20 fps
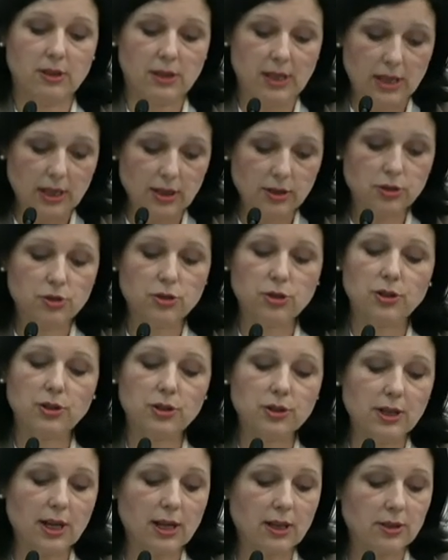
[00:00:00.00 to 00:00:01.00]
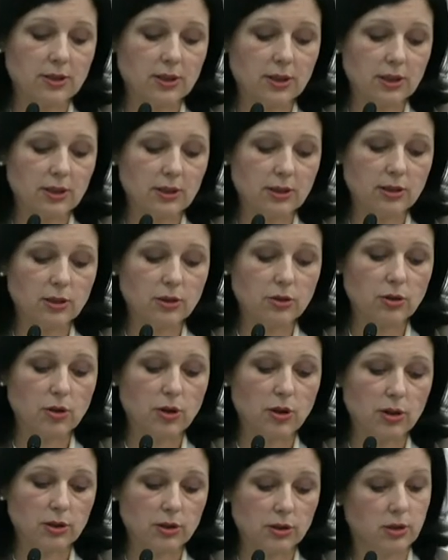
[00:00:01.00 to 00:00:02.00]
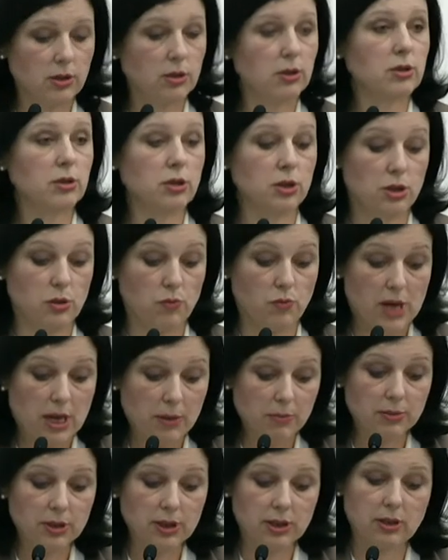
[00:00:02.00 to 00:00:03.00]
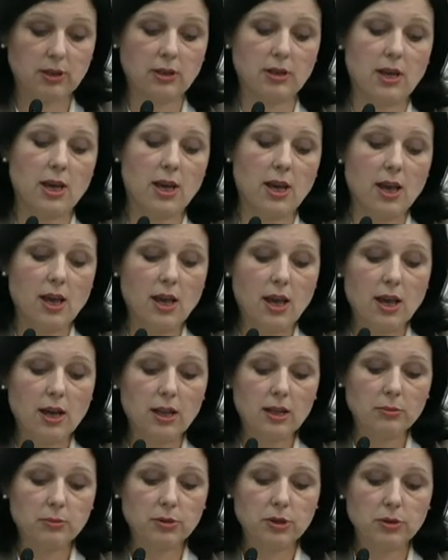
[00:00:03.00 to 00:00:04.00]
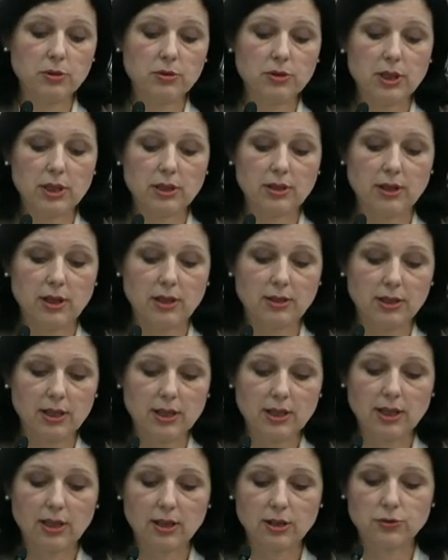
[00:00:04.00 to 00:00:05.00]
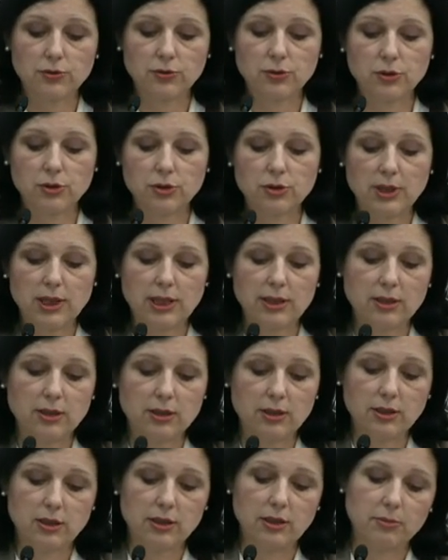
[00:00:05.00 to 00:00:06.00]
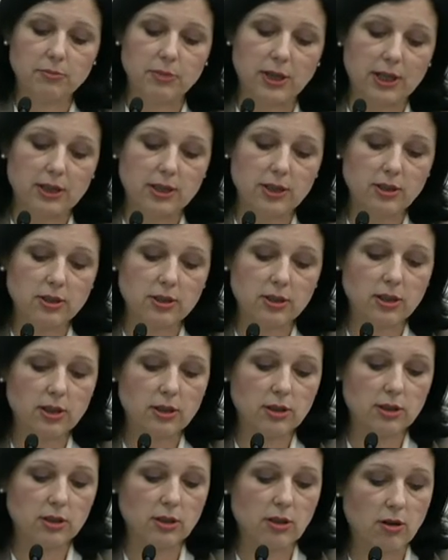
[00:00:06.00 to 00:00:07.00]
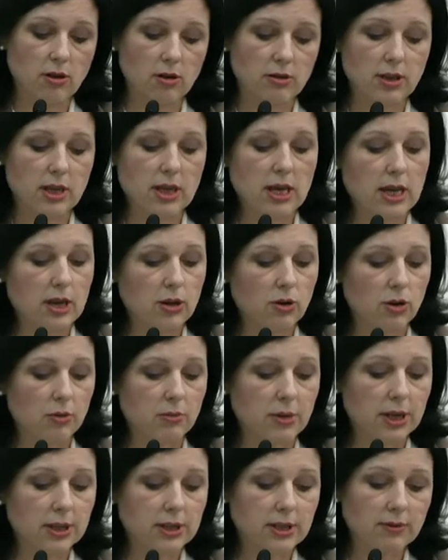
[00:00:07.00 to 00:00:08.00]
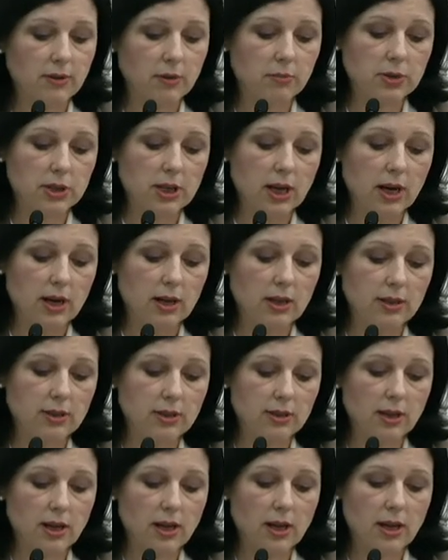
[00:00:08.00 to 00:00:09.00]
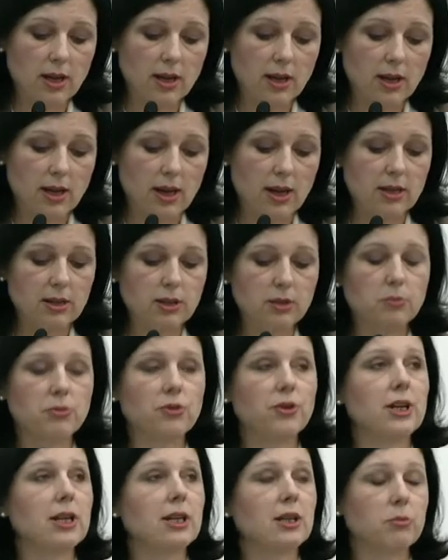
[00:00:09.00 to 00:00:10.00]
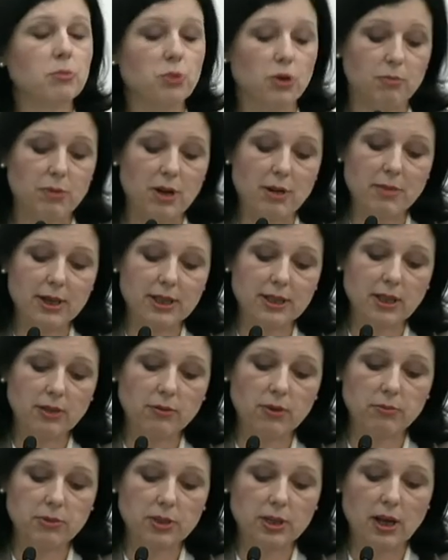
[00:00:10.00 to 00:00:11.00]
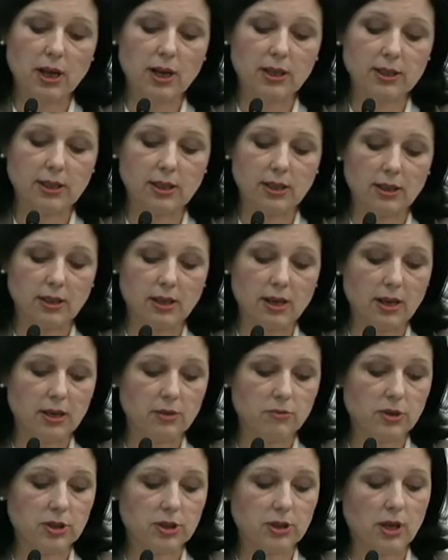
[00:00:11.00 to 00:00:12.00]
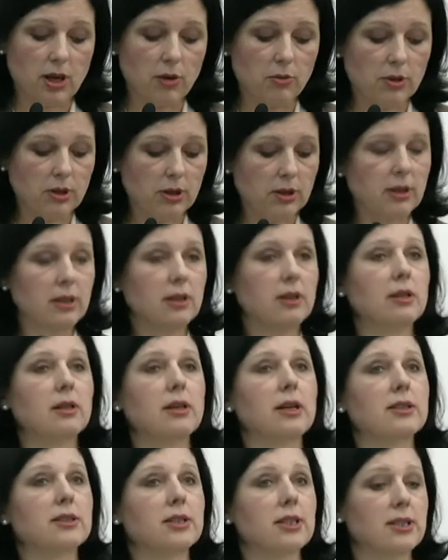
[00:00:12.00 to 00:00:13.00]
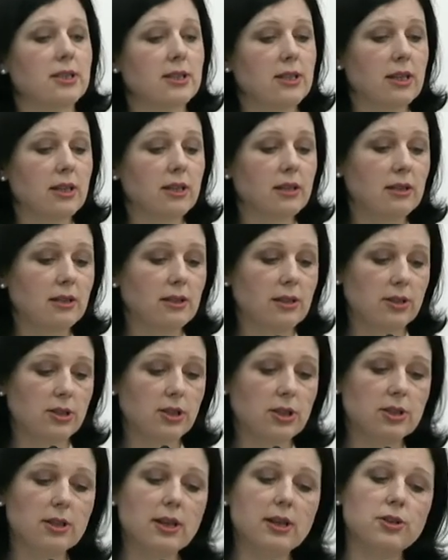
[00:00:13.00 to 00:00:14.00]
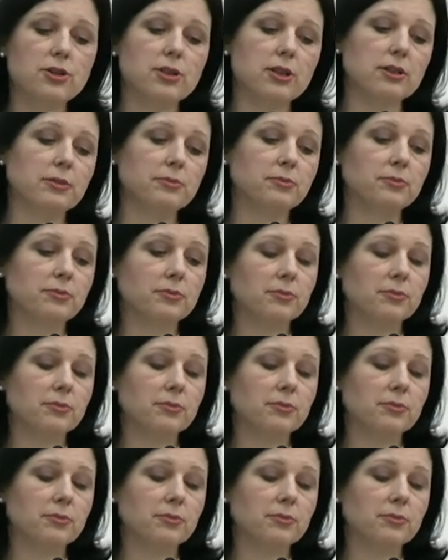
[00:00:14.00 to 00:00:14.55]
These joint actions, called sweeps, help to detect fraudulent practices on e-commerce websites and bring problematic websites in line with our existing legislation.